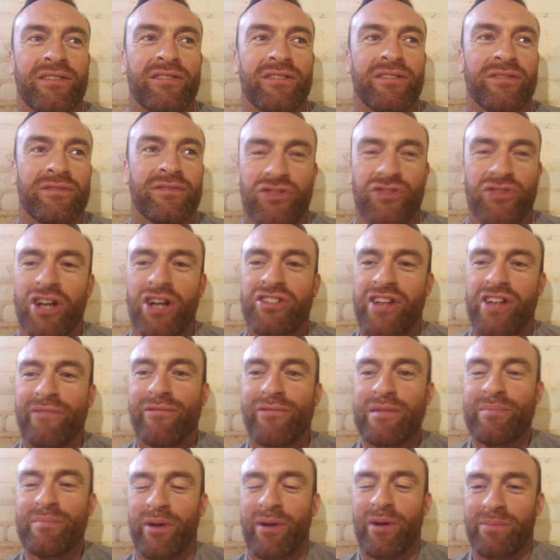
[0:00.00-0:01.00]
judge
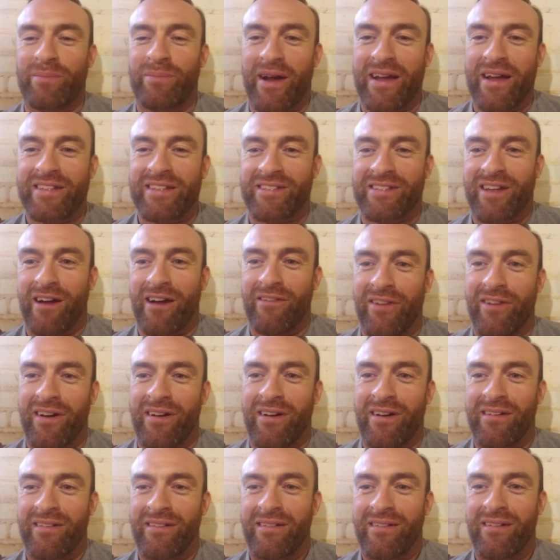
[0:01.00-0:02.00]
every book by its cover.
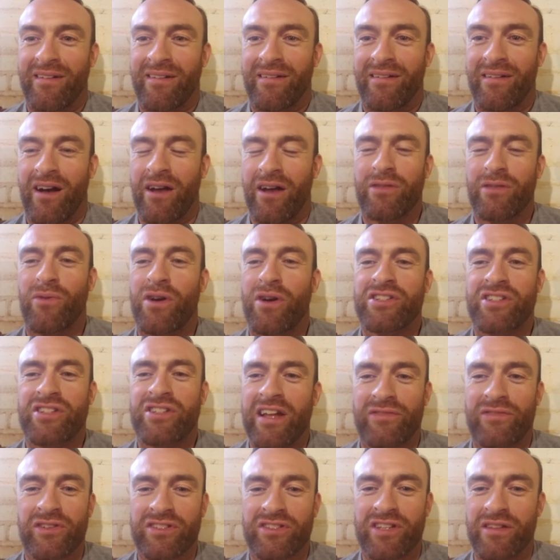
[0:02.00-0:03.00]
Mm-hmm. Otherwise, you
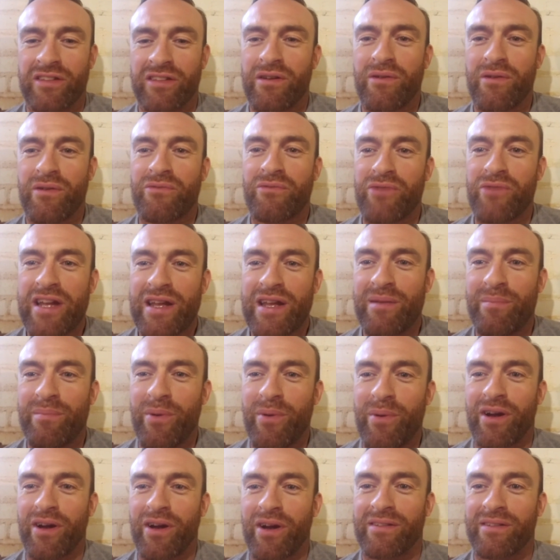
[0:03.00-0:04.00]
have to sit there and read a
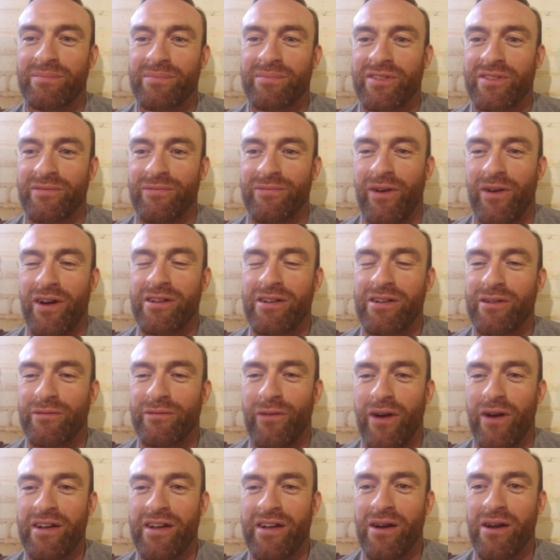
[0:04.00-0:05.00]
book to
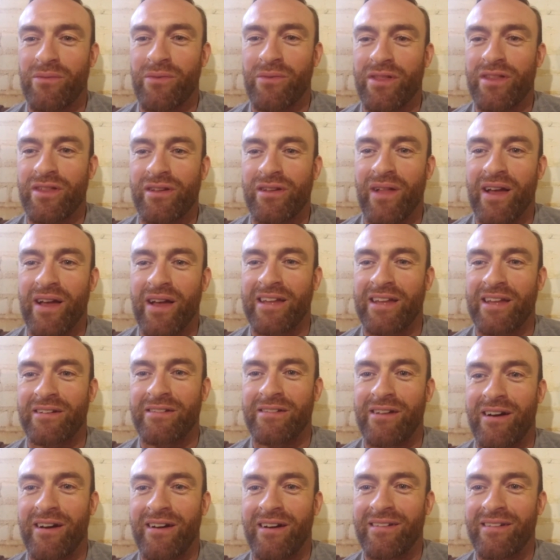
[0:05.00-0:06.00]
find out whether you like it or
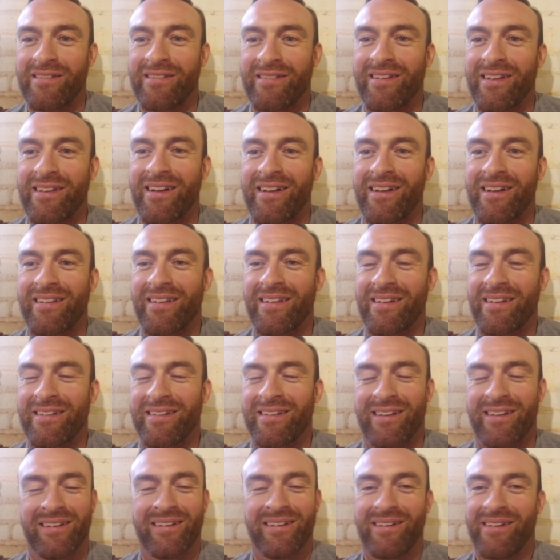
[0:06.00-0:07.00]
not. You know, like.
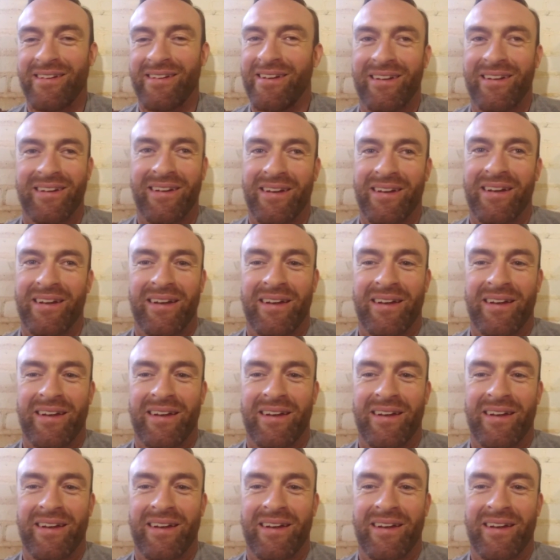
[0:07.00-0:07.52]
Yeah,